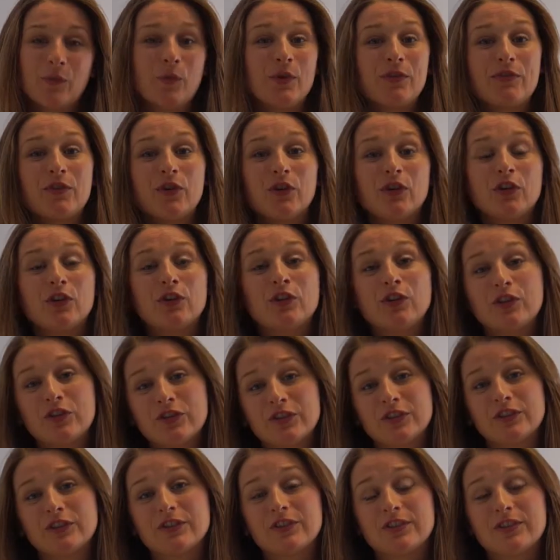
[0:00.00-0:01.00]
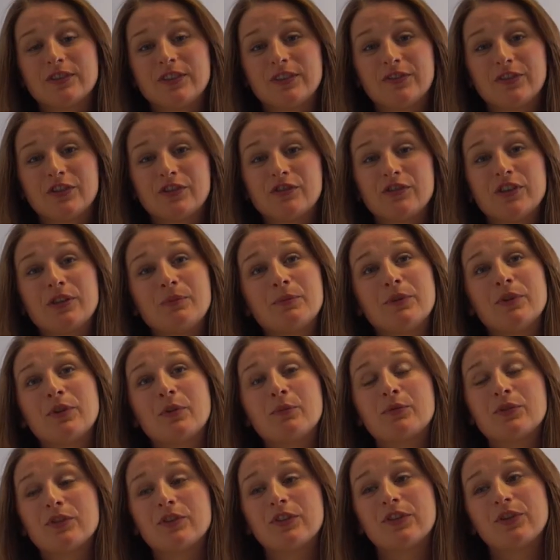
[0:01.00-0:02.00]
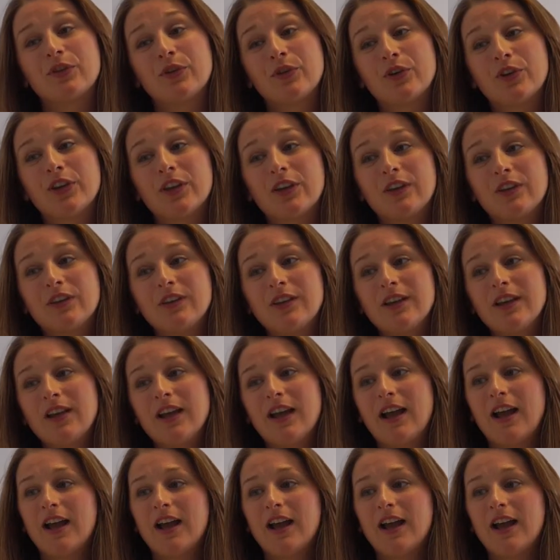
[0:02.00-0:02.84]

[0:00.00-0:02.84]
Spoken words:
We've got lots and lots of different treatment options for you,